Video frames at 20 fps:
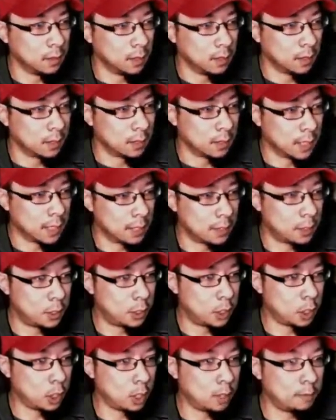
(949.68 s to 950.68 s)
So let's.
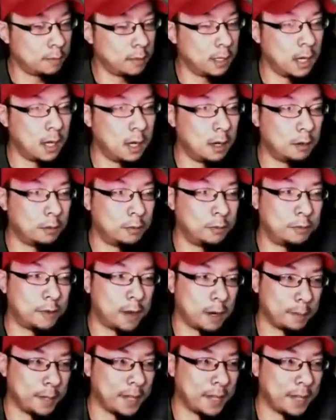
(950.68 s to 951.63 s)
Oh, fuck me,